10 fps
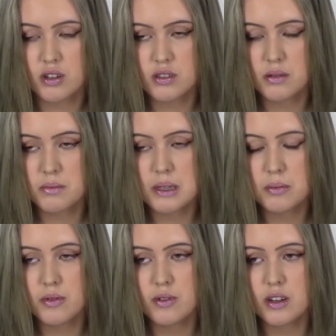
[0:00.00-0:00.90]
Some
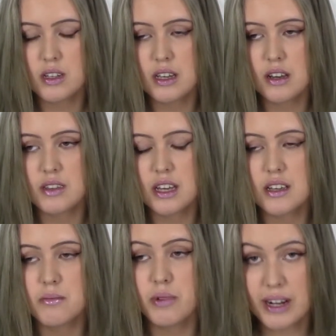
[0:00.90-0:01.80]
people only have that
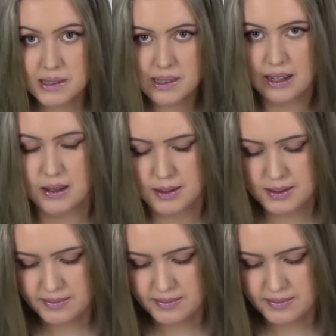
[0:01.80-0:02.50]
in brain cells,